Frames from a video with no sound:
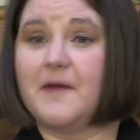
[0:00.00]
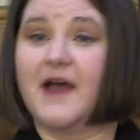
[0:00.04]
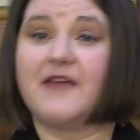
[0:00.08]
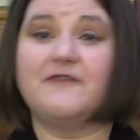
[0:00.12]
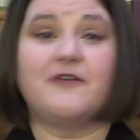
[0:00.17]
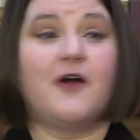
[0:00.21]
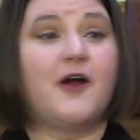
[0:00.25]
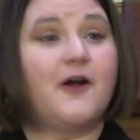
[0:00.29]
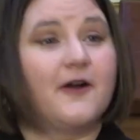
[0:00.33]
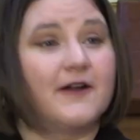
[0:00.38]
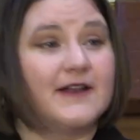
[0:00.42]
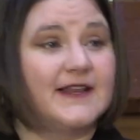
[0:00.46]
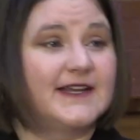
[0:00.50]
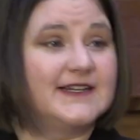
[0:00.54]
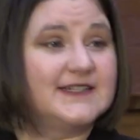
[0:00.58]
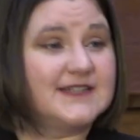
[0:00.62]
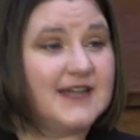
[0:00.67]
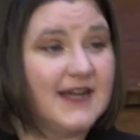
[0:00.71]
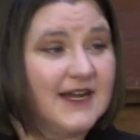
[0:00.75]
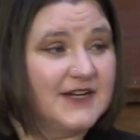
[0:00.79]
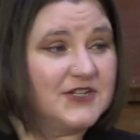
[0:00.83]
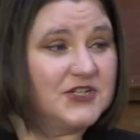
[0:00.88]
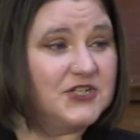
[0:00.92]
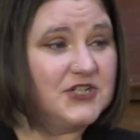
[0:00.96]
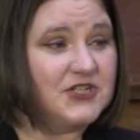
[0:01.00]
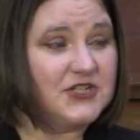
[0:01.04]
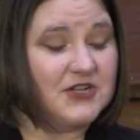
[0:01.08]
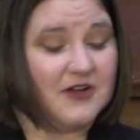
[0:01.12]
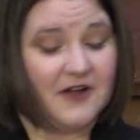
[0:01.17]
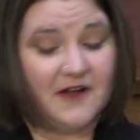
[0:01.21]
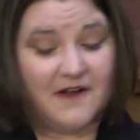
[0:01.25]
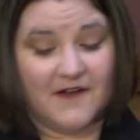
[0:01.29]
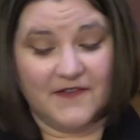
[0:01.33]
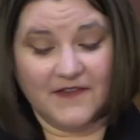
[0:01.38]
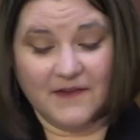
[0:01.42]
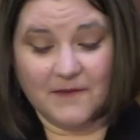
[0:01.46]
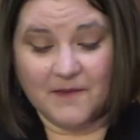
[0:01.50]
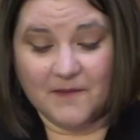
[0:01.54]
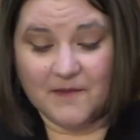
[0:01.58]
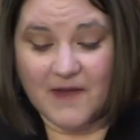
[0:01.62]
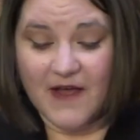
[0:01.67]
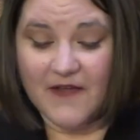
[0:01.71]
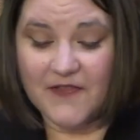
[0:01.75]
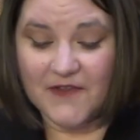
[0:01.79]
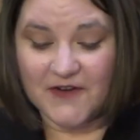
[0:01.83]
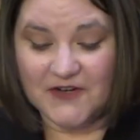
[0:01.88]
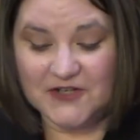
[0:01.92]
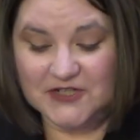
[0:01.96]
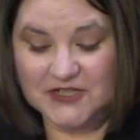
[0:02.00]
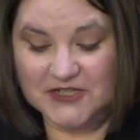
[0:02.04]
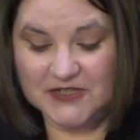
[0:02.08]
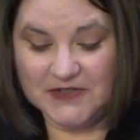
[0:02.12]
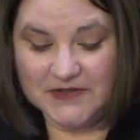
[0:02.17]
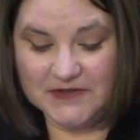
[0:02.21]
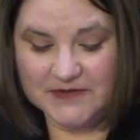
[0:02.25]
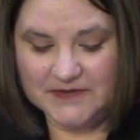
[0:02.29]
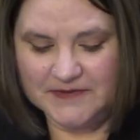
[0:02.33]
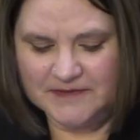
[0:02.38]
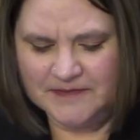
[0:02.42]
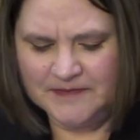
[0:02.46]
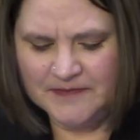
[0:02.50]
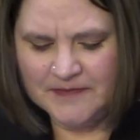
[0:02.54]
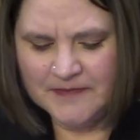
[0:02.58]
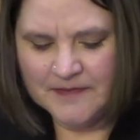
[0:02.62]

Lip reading: I've hardly touched on the other two.